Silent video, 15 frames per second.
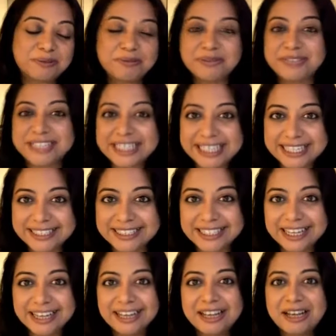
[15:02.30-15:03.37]
when we were kids,
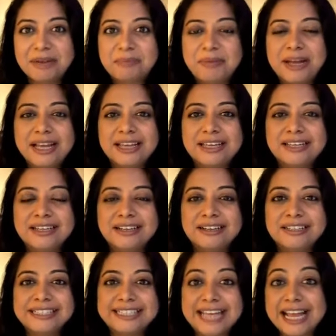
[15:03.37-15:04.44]
my
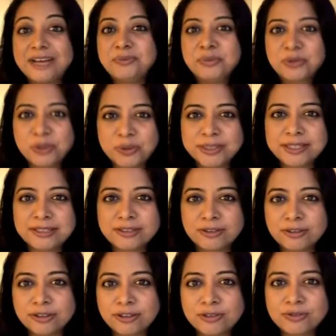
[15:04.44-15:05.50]
dad would quiz us
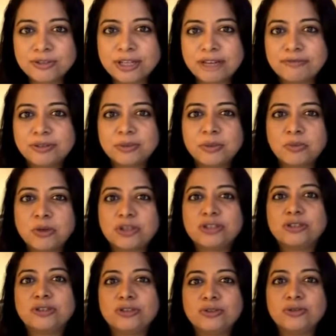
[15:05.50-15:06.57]
on the news after we
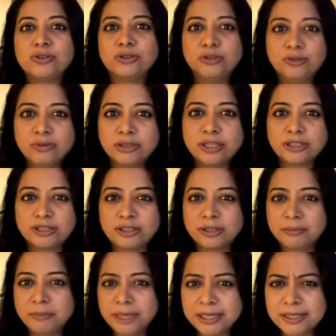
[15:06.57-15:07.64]
watched the news on Doordarshan.
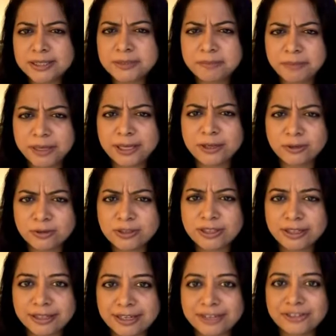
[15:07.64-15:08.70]
It made us pay
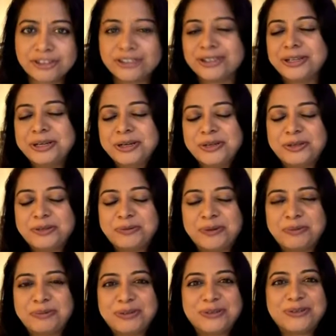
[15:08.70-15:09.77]
closer attention to
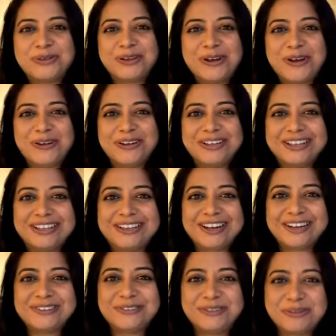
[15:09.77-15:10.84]
what was going on
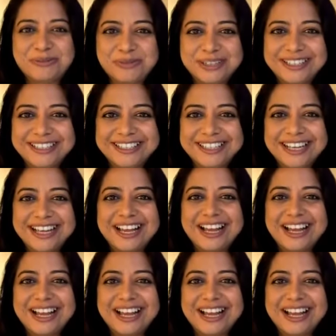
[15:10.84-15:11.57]
around the world.